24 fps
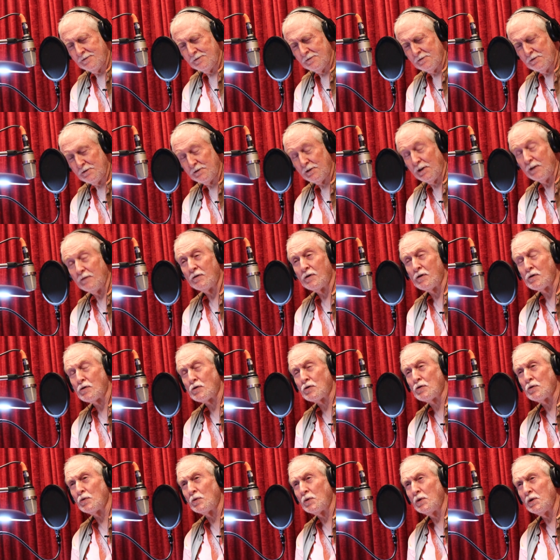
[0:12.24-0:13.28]

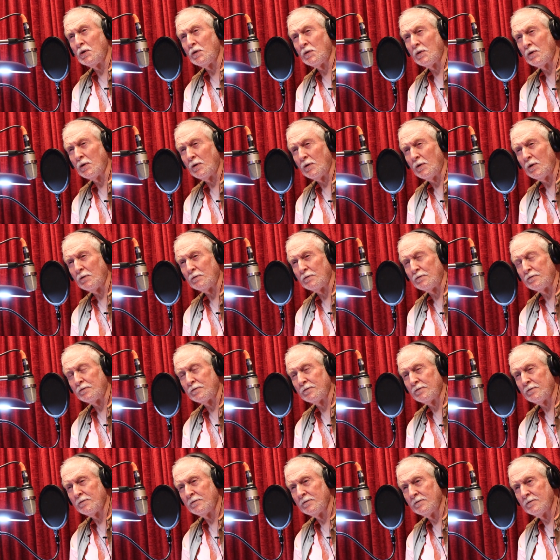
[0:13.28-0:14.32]
favorite studio in all
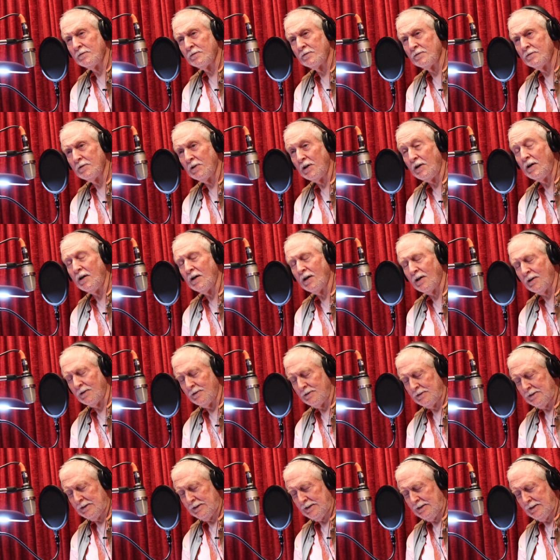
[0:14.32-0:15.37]
of India,
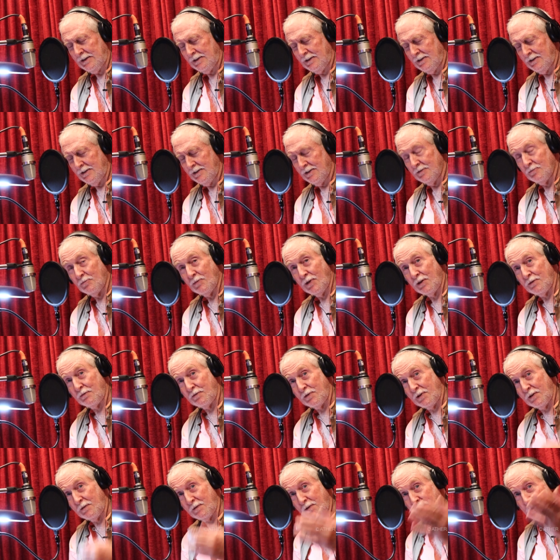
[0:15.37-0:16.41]
my
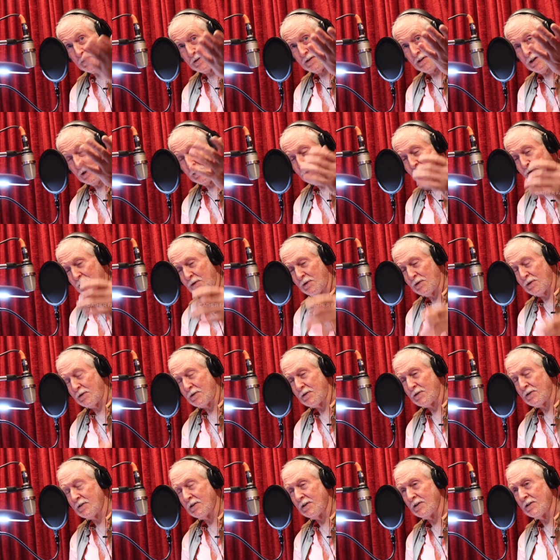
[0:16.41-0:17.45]
favorite sound
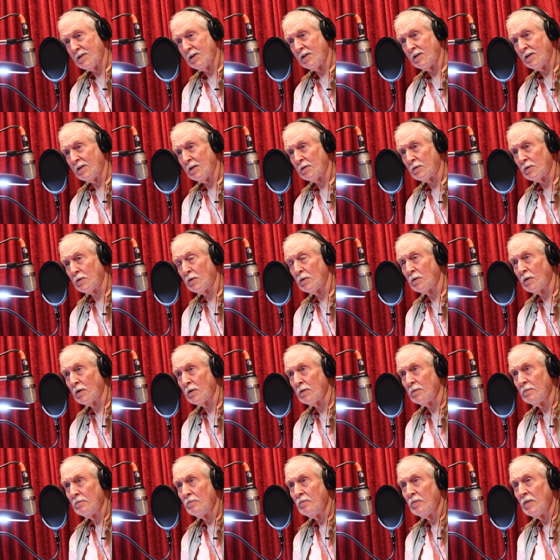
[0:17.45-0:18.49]
recordist Ajay
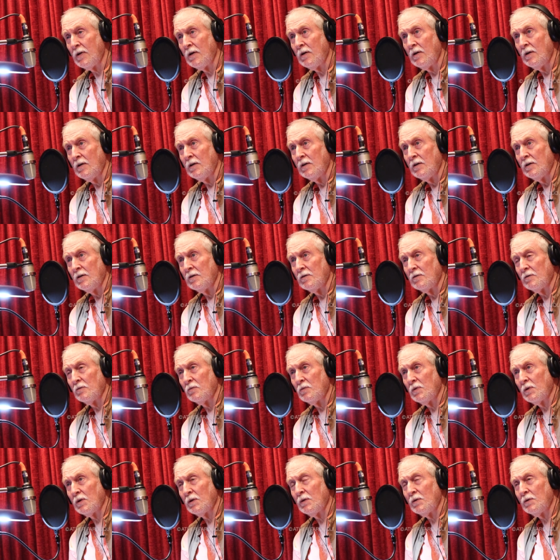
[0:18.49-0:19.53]
Rathod,
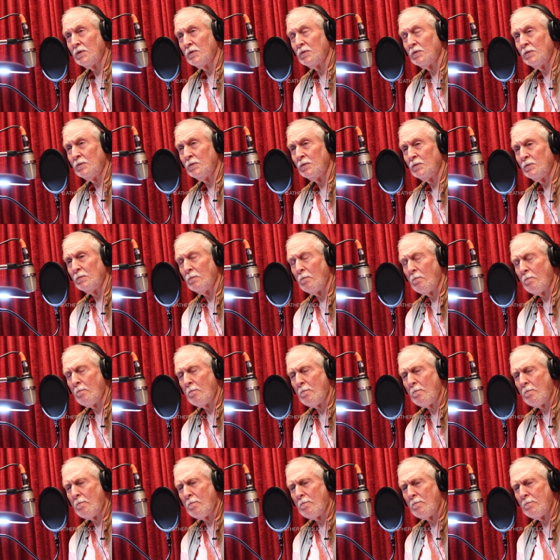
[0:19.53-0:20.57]
we're going to
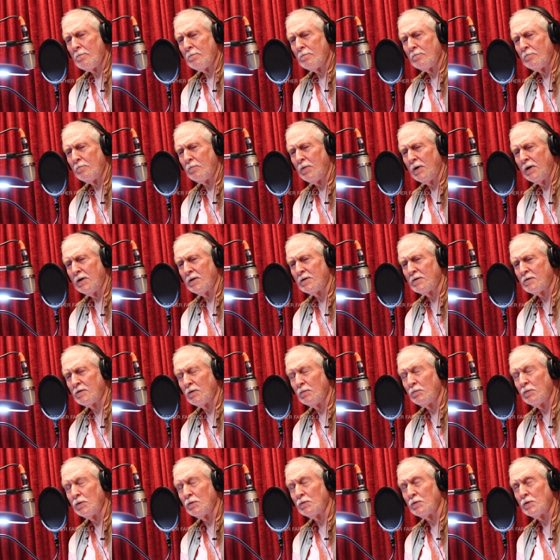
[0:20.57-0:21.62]
pay a
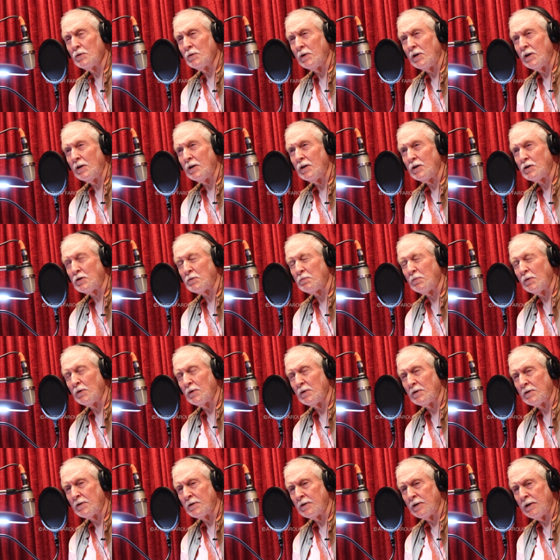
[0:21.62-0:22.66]
tribute to English
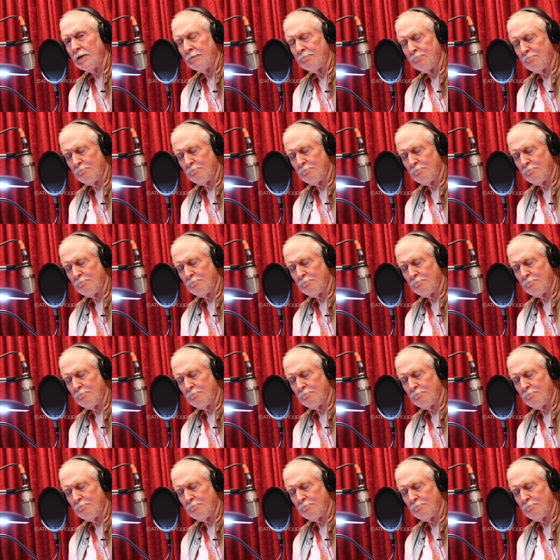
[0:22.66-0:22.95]
poetry